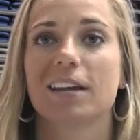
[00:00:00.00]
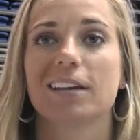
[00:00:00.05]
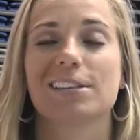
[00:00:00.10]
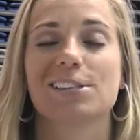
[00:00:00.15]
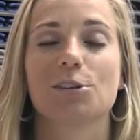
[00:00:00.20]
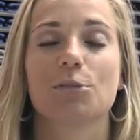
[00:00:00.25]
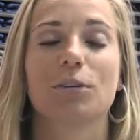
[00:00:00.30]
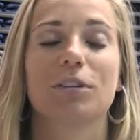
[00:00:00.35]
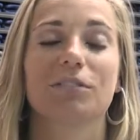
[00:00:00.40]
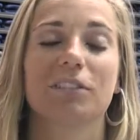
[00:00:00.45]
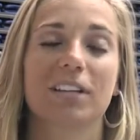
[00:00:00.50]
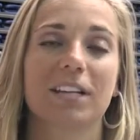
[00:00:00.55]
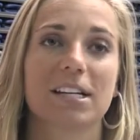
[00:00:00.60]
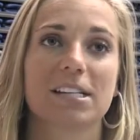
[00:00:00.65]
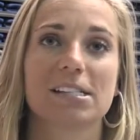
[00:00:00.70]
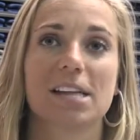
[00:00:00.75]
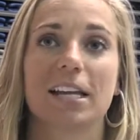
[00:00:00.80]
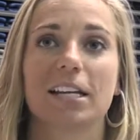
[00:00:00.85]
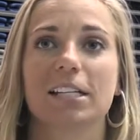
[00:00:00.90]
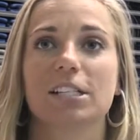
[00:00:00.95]
and so we're really
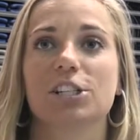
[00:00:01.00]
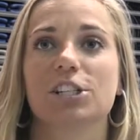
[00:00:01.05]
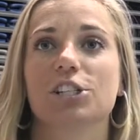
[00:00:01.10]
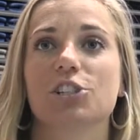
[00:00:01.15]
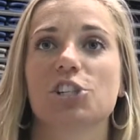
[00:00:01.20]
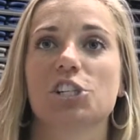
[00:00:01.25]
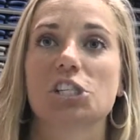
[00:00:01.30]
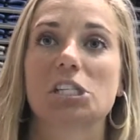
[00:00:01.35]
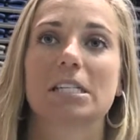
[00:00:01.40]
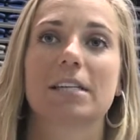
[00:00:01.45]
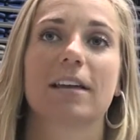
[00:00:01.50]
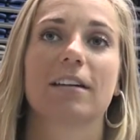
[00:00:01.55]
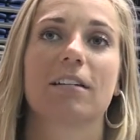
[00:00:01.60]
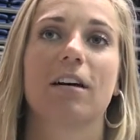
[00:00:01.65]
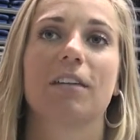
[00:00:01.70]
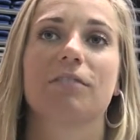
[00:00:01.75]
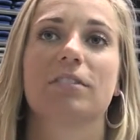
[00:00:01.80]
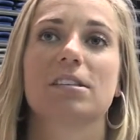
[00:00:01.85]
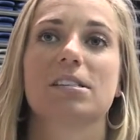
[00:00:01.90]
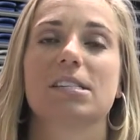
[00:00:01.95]
excited to just kick
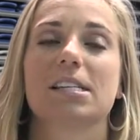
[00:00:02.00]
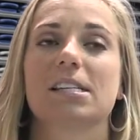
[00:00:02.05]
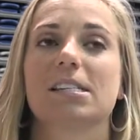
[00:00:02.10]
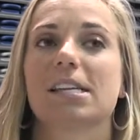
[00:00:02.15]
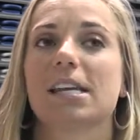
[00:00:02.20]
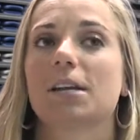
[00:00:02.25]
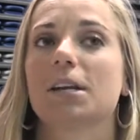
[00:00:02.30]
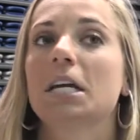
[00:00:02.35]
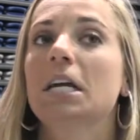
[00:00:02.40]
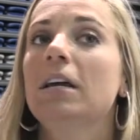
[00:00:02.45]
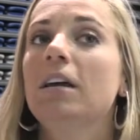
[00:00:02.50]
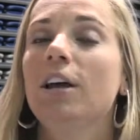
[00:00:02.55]
off this season.